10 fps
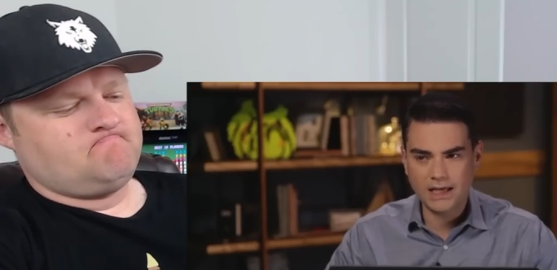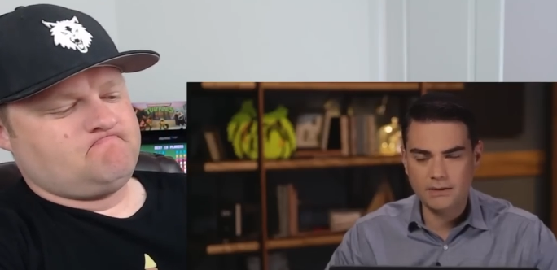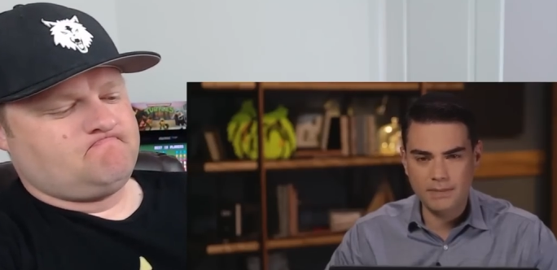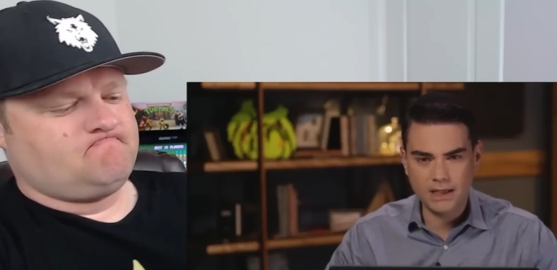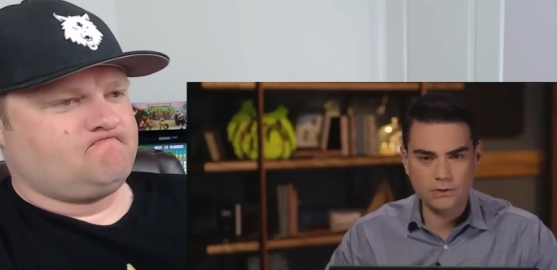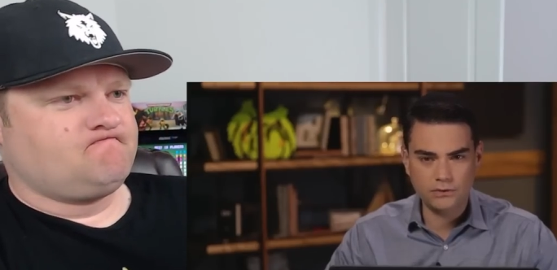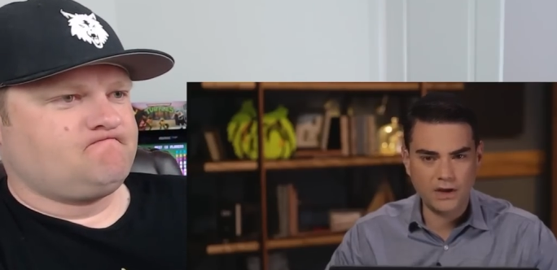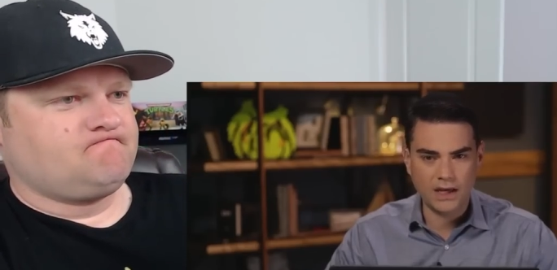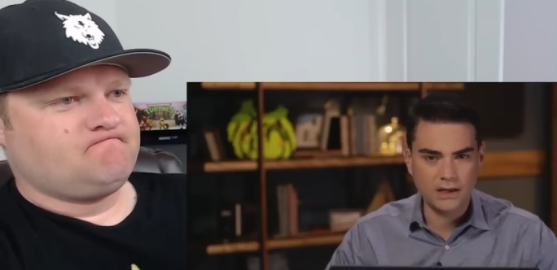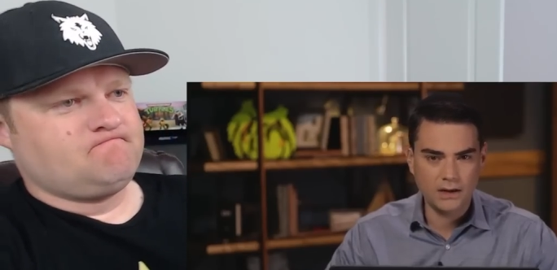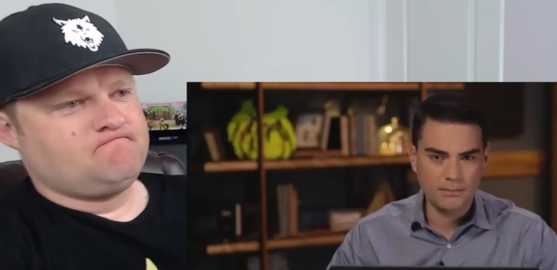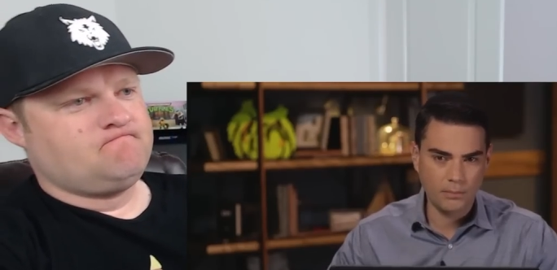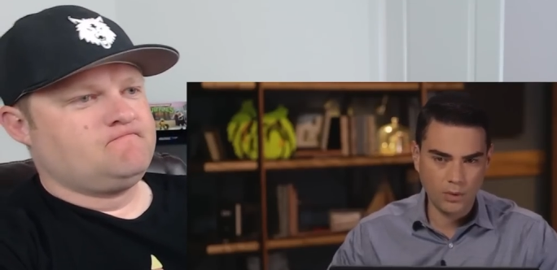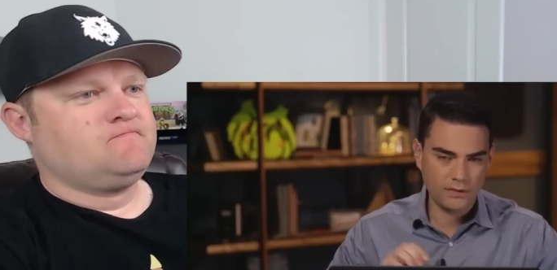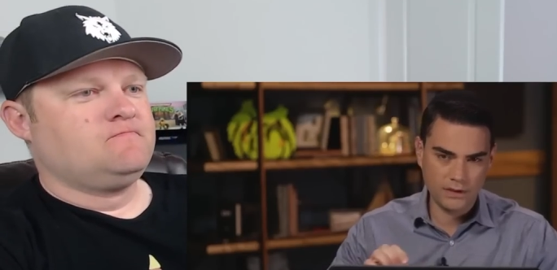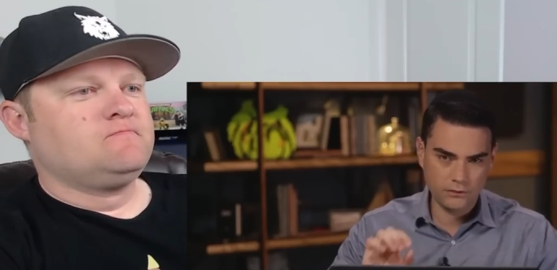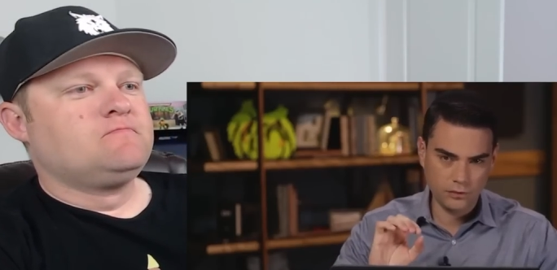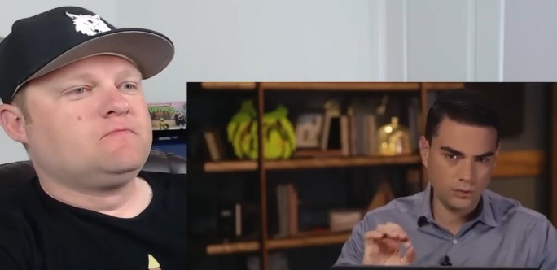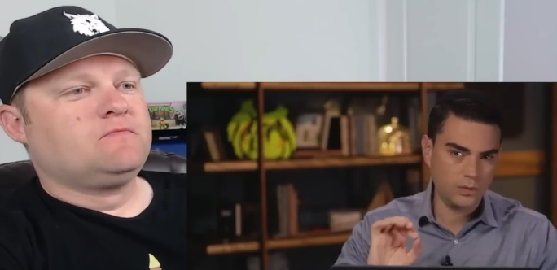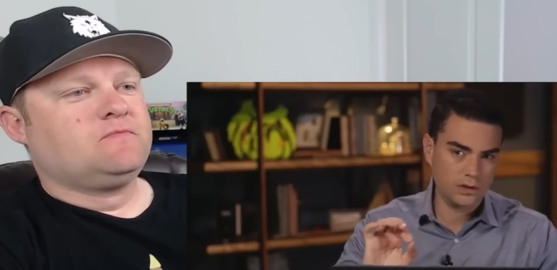Speaker 1: can make you say more than
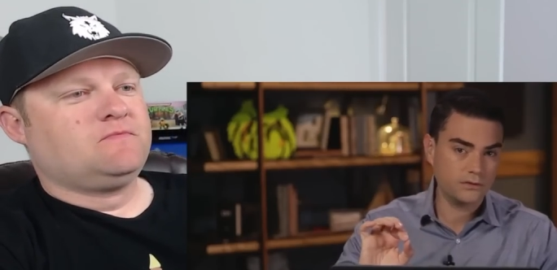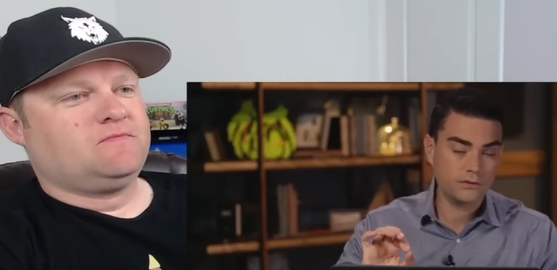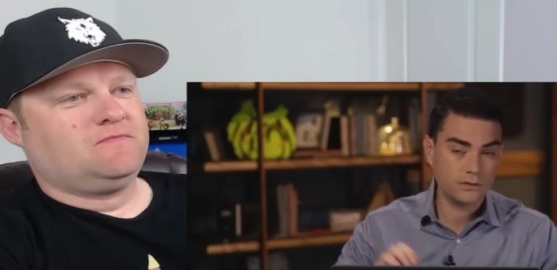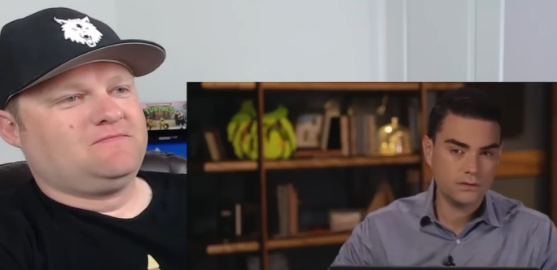two words."